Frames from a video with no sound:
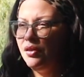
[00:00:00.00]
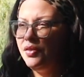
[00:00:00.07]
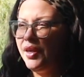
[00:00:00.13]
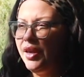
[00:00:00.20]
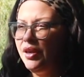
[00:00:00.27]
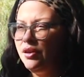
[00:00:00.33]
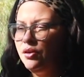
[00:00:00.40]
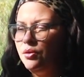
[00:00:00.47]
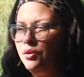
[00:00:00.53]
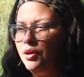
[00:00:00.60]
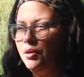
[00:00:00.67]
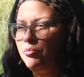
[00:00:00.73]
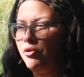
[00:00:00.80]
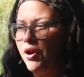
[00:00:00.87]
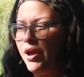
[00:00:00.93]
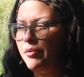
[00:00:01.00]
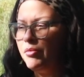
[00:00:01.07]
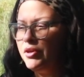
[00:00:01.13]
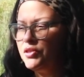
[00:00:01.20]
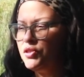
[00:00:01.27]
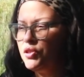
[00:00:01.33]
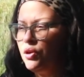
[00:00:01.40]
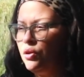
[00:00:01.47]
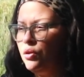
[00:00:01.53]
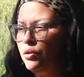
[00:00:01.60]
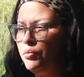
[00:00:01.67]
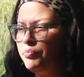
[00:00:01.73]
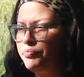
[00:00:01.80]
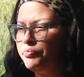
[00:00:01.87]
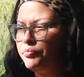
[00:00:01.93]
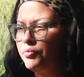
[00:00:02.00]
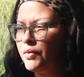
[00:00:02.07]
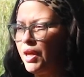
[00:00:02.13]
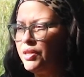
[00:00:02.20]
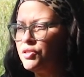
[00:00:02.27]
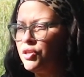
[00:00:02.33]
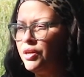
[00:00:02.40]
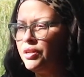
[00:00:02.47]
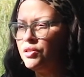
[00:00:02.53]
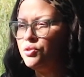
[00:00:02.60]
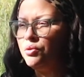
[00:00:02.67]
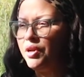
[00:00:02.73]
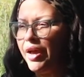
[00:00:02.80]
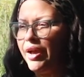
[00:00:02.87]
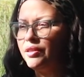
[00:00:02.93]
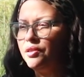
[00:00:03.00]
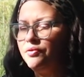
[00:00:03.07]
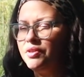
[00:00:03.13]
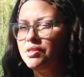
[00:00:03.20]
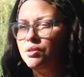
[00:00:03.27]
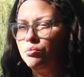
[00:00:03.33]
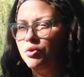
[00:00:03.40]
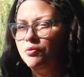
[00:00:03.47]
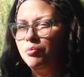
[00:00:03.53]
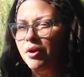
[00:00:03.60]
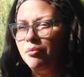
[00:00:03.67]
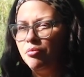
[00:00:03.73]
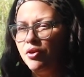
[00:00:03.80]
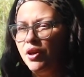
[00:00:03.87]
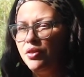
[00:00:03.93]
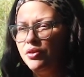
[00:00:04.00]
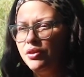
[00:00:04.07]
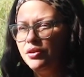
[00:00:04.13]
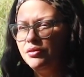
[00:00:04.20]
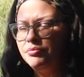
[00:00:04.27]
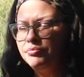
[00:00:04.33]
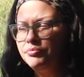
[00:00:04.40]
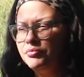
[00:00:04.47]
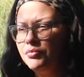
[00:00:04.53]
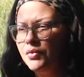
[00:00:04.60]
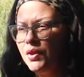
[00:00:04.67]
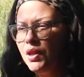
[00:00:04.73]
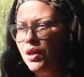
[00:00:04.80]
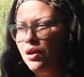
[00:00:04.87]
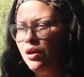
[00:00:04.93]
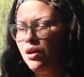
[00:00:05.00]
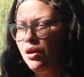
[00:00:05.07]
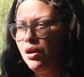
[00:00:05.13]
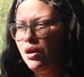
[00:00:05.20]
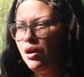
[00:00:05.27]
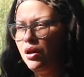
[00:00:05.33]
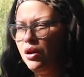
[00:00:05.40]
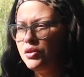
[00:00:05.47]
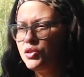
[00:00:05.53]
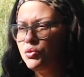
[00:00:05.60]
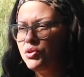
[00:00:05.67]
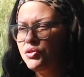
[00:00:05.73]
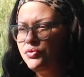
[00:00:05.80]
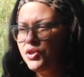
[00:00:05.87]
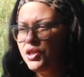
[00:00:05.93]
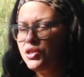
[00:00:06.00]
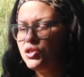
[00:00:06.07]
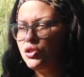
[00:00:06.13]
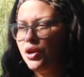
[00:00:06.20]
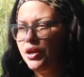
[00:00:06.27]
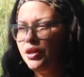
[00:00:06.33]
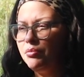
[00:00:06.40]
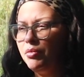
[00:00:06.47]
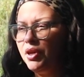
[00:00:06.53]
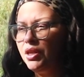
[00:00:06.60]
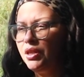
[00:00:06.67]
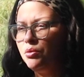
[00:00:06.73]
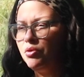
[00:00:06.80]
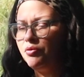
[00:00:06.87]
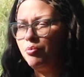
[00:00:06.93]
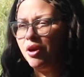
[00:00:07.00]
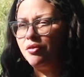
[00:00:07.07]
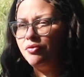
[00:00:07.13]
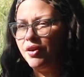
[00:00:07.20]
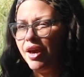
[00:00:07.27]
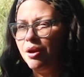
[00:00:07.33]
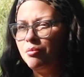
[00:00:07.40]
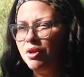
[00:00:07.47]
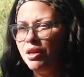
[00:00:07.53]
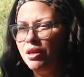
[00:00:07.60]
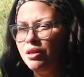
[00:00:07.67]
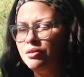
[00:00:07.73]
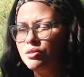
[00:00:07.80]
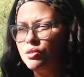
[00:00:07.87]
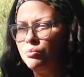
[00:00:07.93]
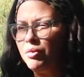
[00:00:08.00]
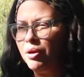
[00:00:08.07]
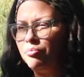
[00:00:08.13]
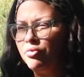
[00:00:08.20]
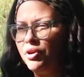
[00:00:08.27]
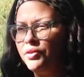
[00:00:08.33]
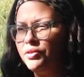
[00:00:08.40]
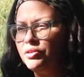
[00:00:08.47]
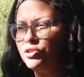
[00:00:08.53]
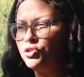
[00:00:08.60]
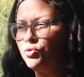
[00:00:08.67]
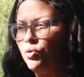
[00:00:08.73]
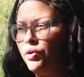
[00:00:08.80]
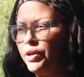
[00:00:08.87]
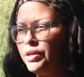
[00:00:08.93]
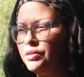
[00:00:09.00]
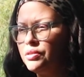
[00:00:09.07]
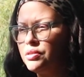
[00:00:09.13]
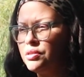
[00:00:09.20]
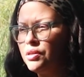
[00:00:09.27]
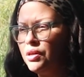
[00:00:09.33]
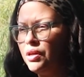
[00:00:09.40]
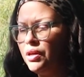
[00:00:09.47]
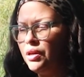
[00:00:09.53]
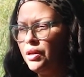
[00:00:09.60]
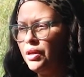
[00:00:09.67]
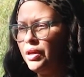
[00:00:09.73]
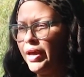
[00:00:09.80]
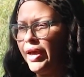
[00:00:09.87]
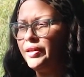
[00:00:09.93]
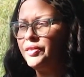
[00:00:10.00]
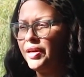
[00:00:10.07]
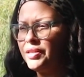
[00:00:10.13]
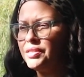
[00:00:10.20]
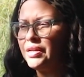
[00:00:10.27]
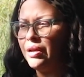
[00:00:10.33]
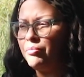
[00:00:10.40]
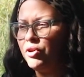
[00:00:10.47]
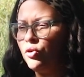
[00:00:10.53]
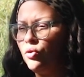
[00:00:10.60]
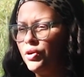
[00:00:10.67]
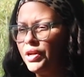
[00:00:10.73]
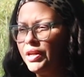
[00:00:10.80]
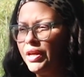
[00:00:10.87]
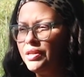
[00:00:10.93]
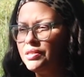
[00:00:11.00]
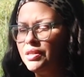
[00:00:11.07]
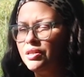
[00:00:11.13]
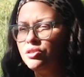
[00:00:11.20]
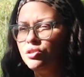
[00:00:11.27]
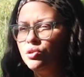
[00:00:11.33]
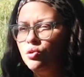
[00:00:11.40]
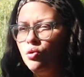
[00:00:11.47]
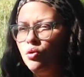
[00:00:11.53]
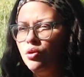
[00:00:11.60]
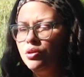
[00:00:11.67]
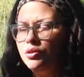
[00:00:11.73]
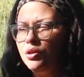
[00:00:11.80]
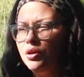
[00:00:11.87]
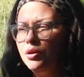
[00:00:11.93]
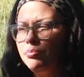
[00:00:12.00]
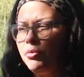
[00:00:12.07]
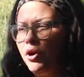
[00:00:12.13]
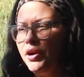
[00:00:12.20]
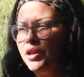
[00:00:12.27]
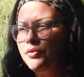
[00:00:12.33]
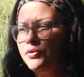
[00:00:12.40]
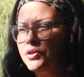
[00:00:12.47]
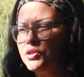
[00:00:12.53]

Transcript: Thank you, Ibrahima. So I started doing activism with my brother. So it really started mainly with my family. So my brother joined at that time an organization called the Party for